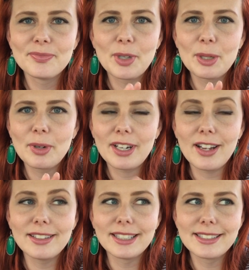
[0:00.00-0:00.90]
what do you want to
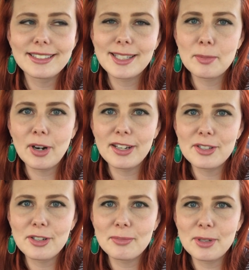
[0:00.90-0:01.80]
call it,
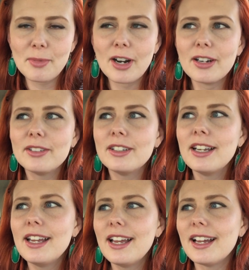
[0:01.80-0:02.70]
surprise trip tomorrow.
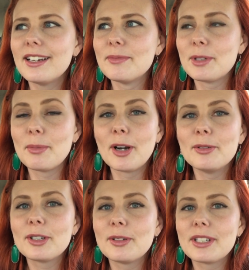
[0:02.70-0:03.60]

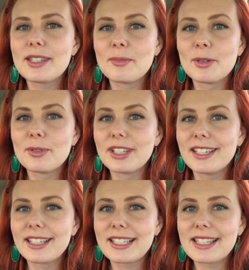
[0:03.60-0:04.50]
Tomorrow we're going somewhere
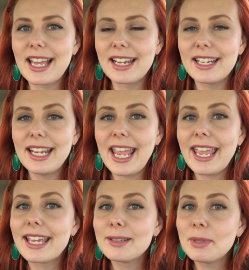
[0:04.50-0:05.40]
really exciting
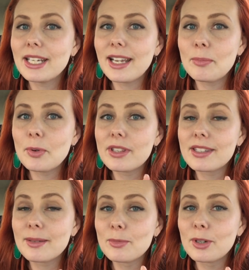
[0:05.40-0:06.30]
and meeting up with
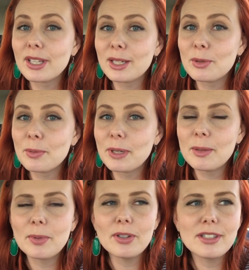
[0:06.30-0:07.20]
some really cool
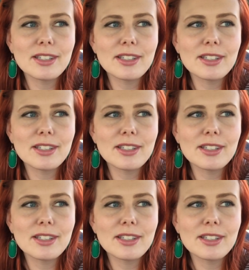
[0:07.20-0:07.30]
people,